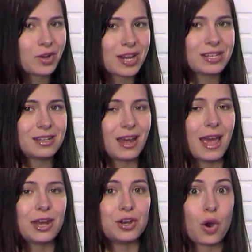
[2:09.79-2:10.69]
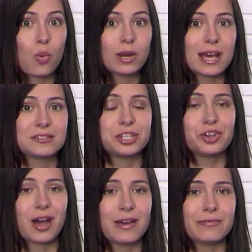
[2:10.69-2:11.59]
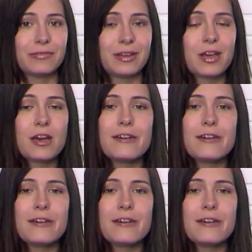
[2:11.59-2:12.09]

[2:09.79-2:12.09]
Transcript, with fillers: stranded and no one has to drive.